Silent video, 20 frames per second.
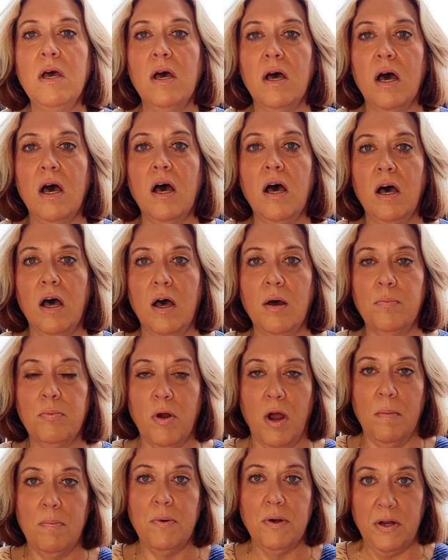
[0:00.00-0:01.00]
uh, a
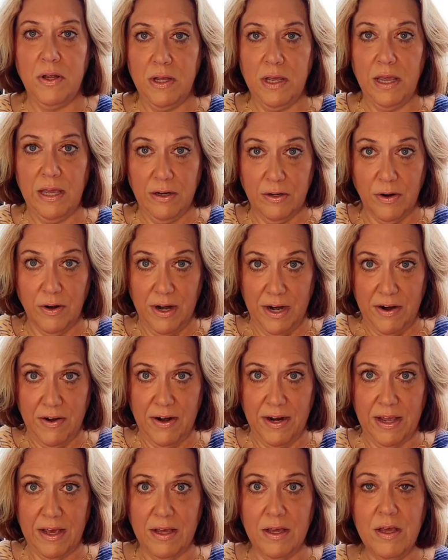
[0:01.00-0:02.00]
property in our
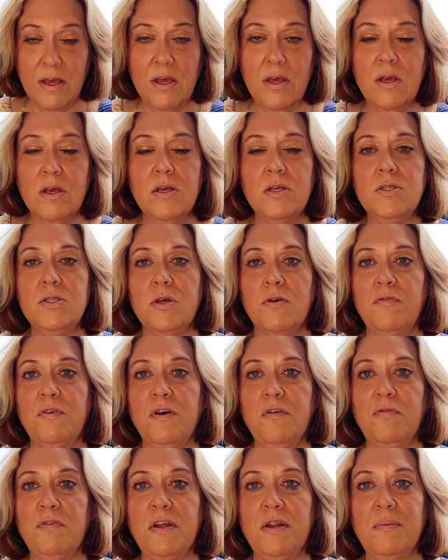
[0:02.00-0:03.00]
area. So
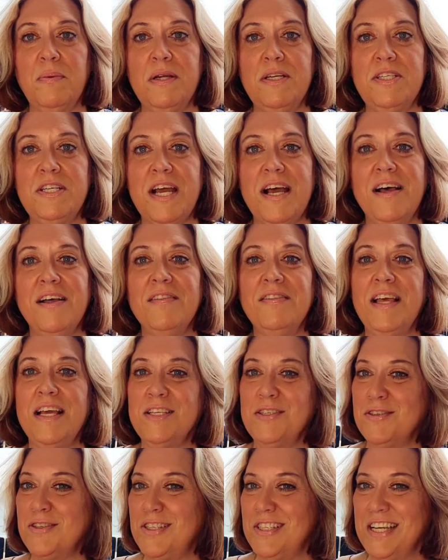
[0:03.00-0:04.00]
feel free to reach out.
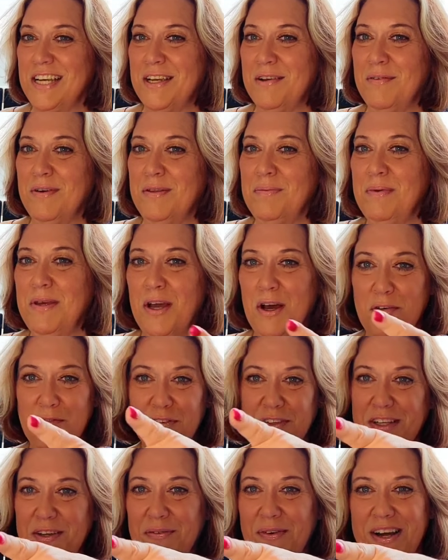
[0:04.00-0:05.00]
Thanks for sticking with me.
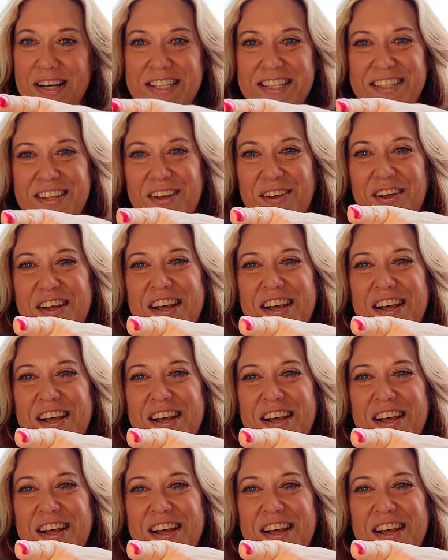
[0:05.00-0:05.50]
Hopefully you watched the whole,